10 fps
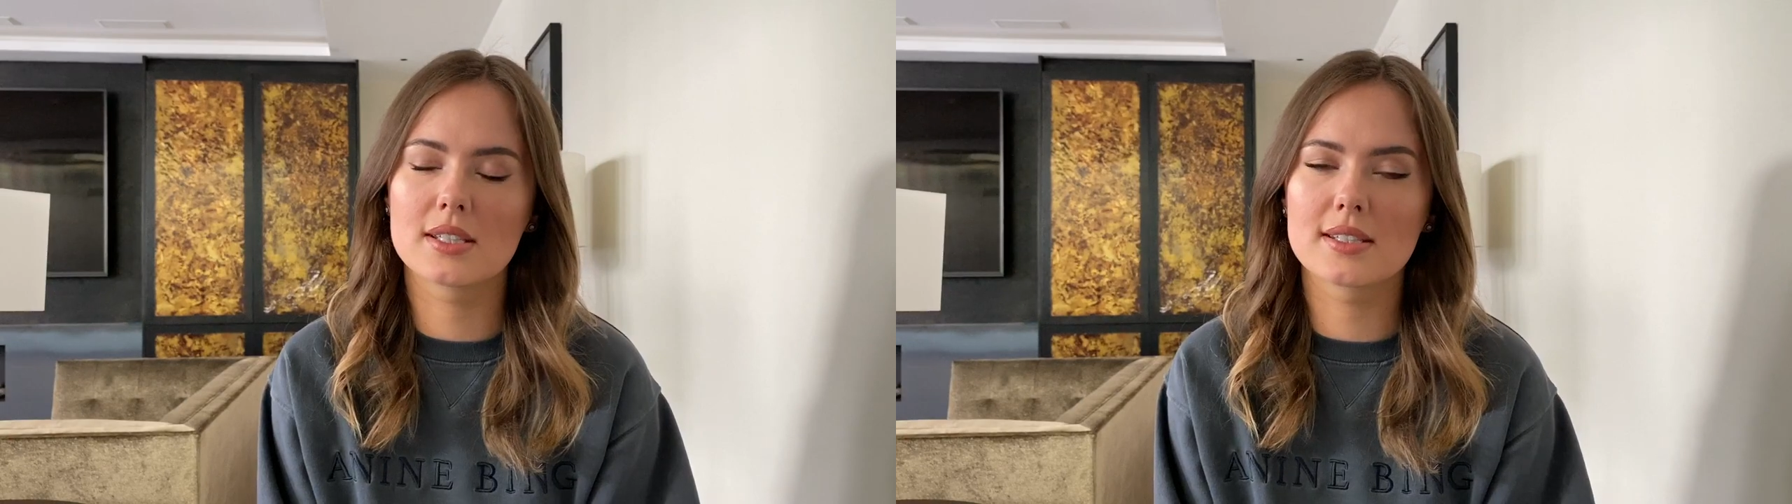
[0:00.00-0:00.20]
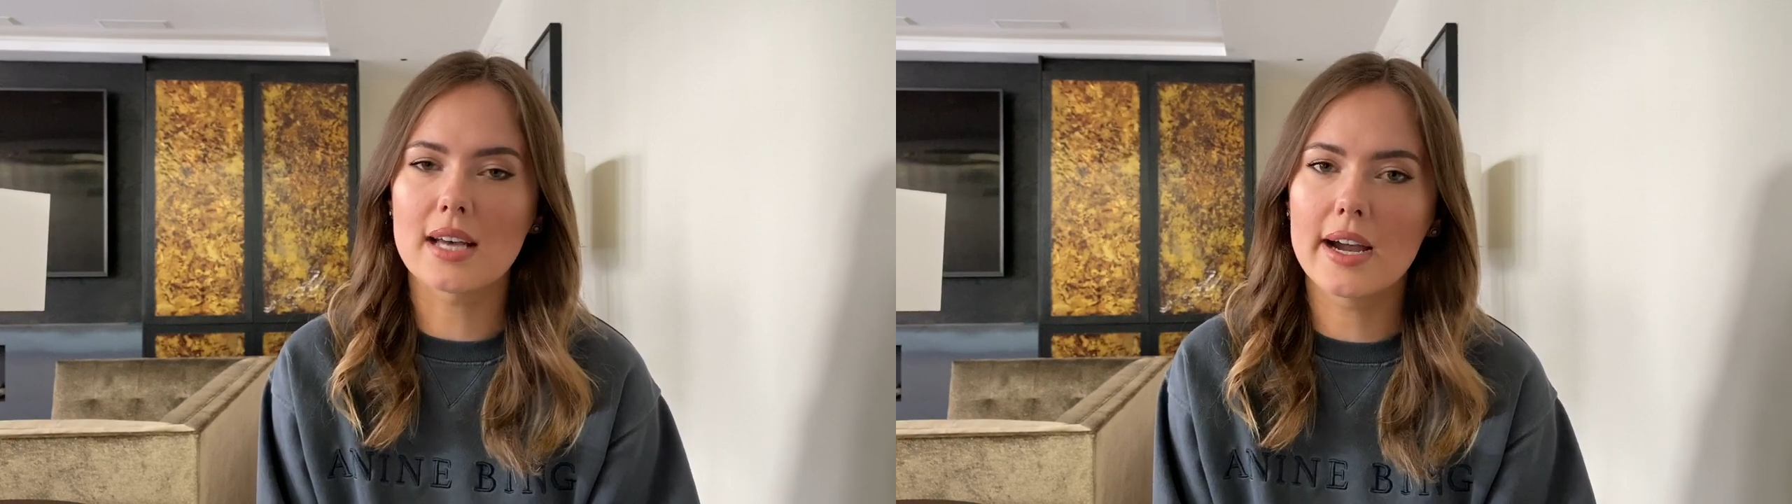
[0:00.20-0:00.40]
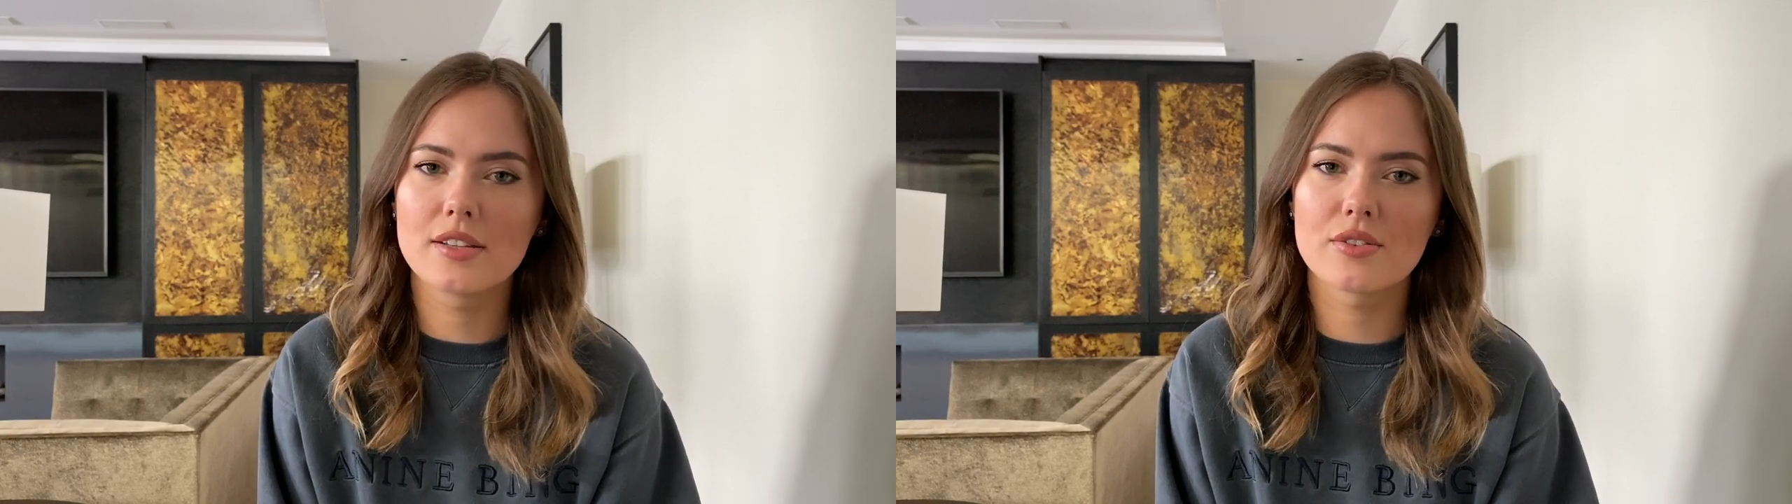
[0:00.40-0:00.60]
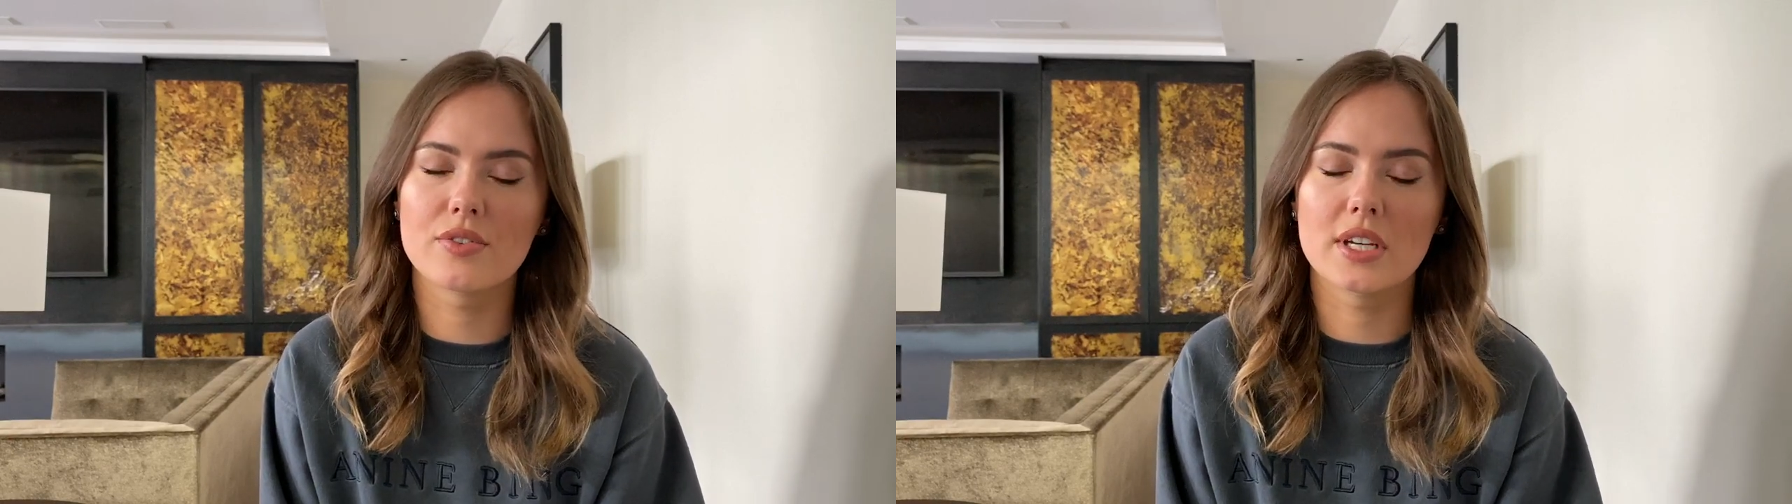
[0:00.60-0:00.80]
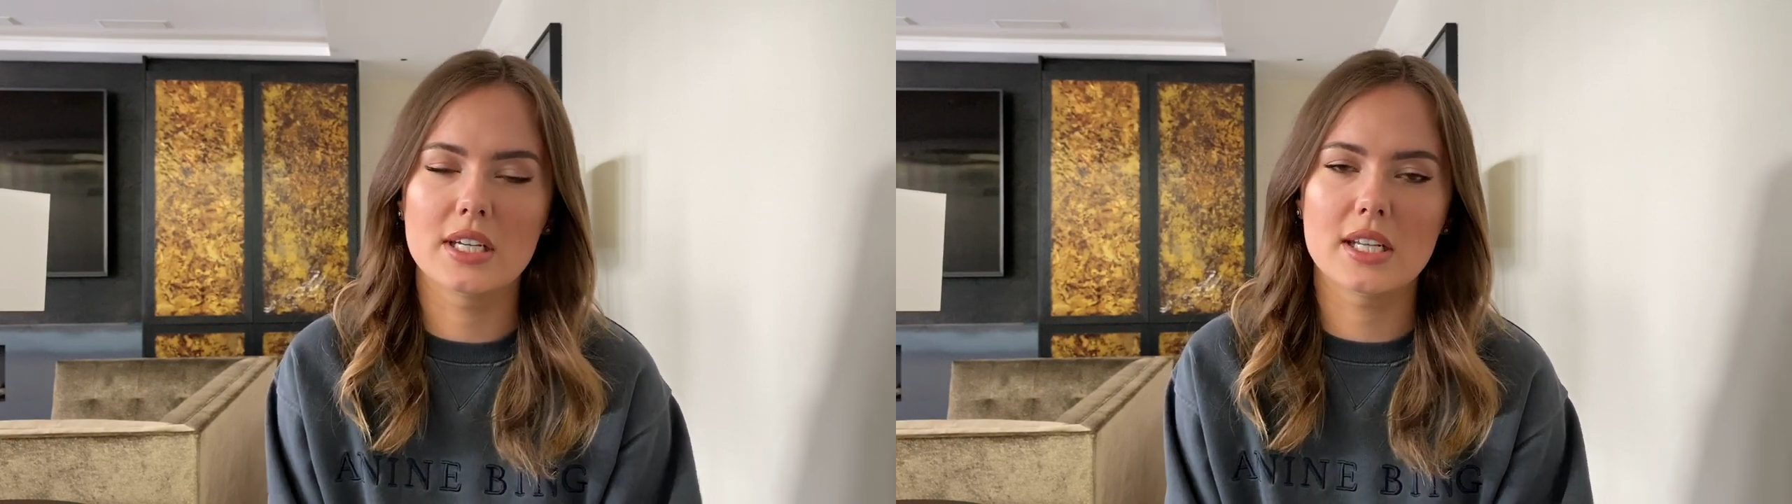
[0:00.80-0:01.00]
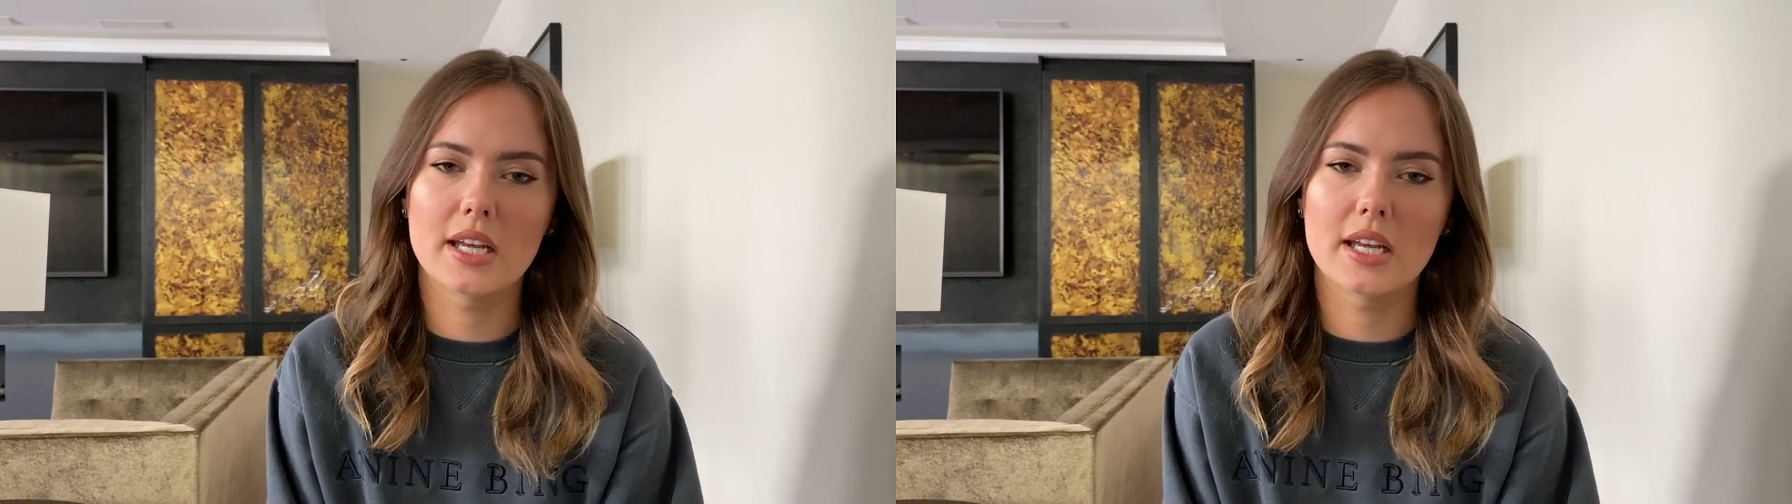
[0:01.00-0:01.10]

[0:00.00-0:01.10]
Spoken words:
signs of it,